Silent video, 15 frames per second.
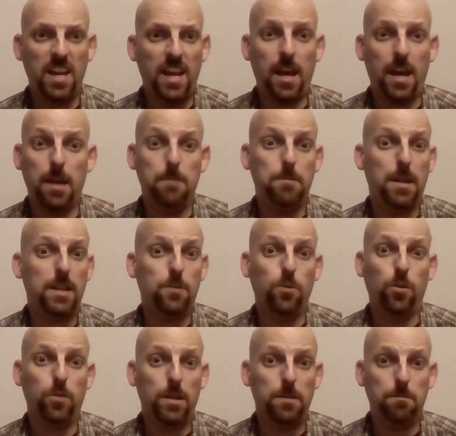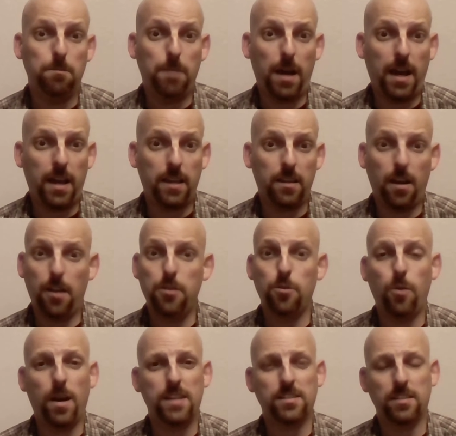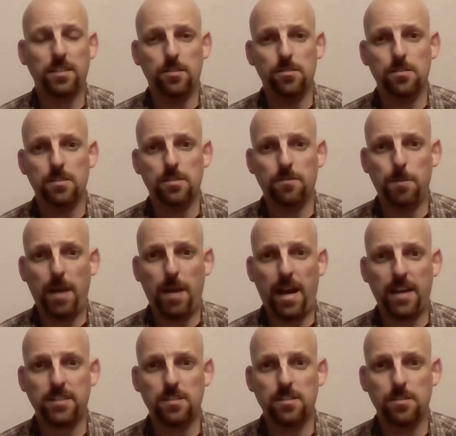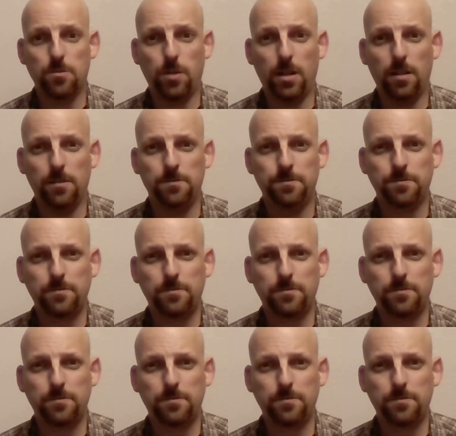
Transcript: and many were written by other wise leaders of the past as well.